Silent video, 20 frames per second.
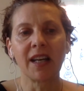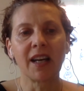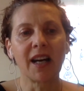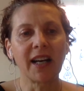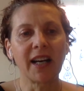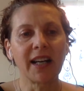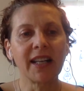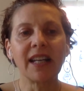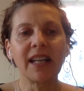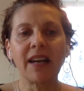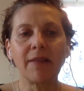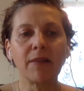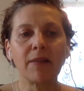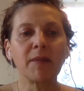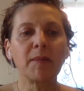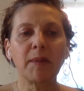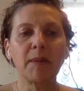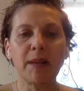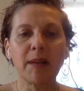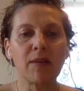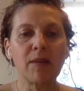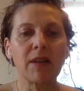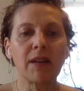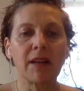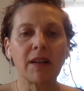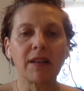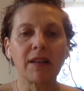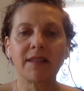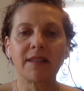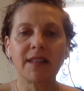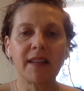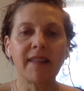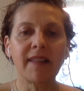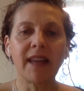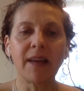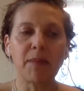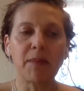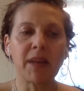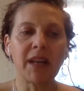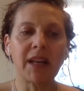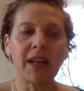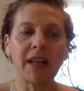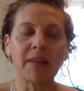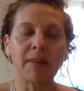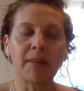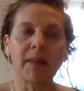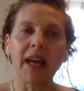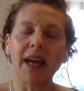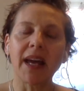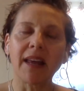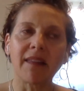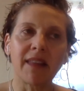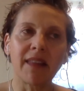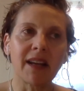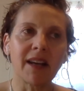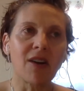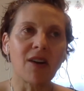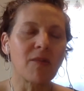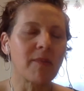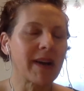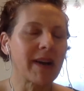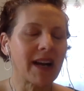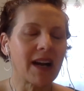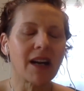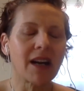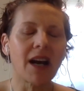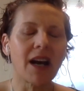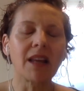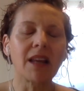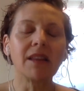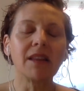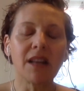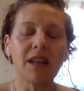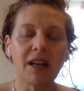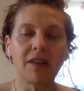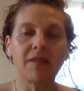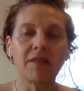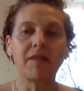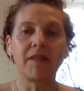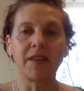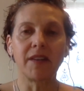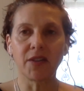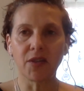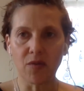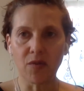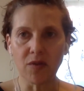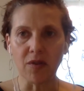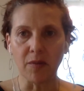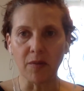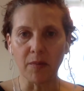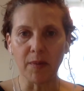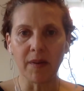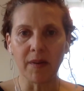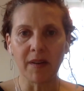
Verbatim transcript: i inevitably sit in that meeting and, and think oh my god i love this group